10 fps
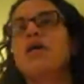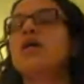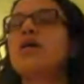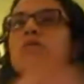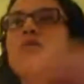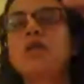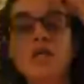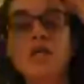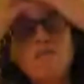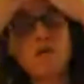
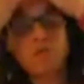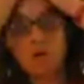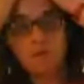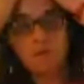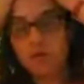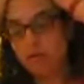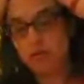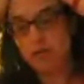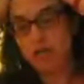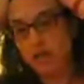and I love my mom. Very
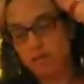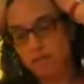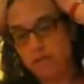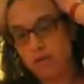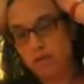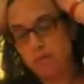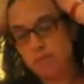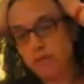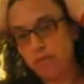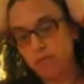creative, very
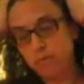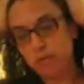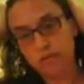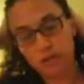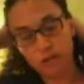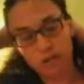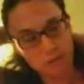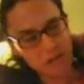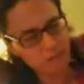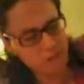beautiful person, and they
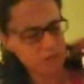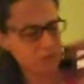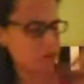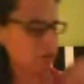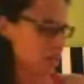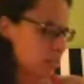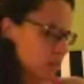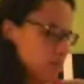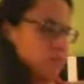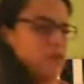made fun of her a lot.
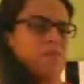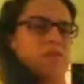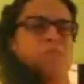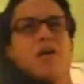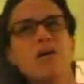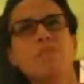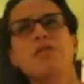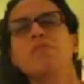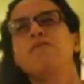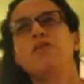They make fun of my mom.
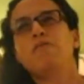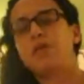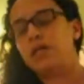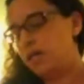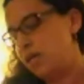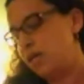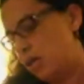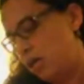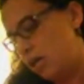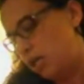They made fun of my
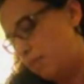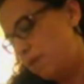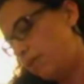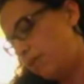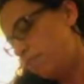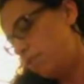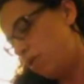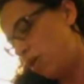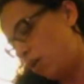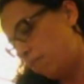They made fun of my
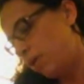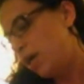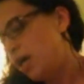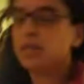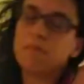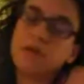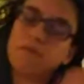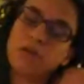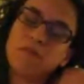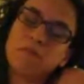mom. They
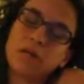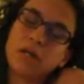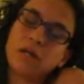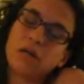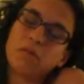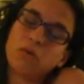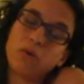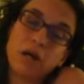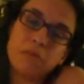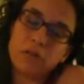made fun of my
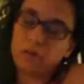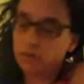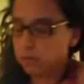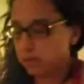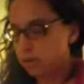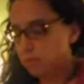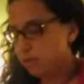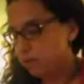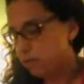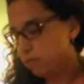grandmother. They
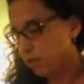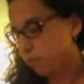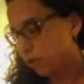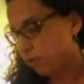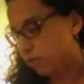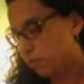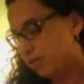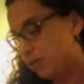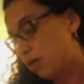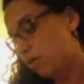made fun of my brothers and
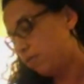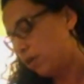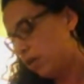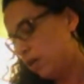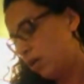myself.